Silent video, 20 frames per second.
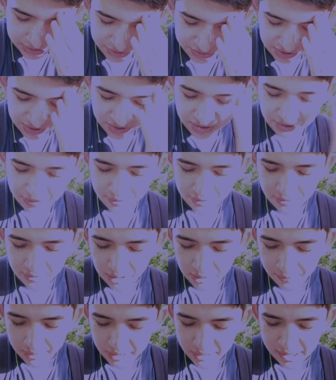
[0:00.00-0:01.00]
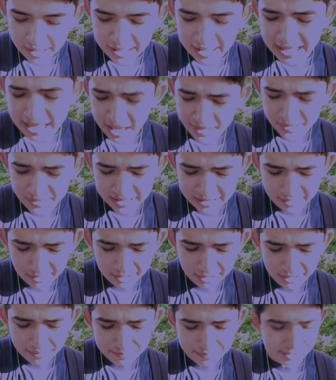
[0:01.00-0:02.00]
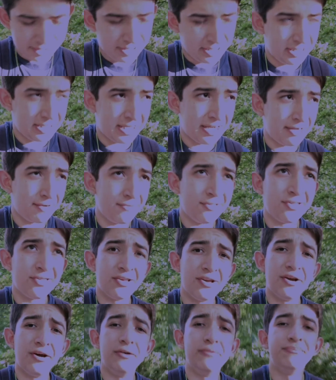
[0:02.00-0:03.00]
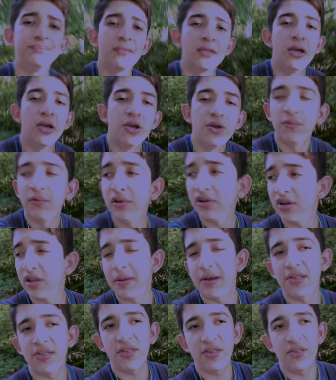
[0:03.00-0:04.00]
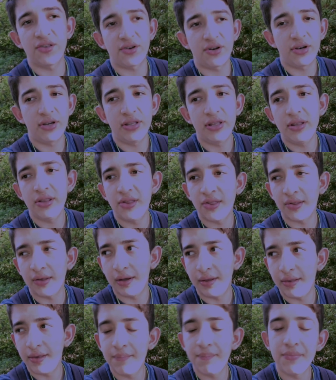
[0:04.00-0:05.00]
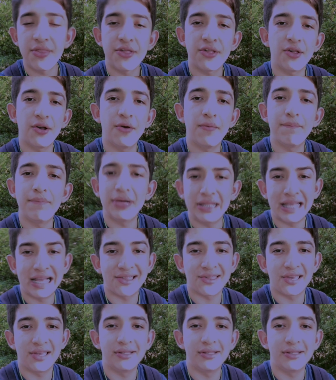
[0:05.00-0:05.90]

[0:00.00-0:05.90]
during Caesar's conquest, he accidentally burned it down, so we'll learn about Caesar soon. So, but that's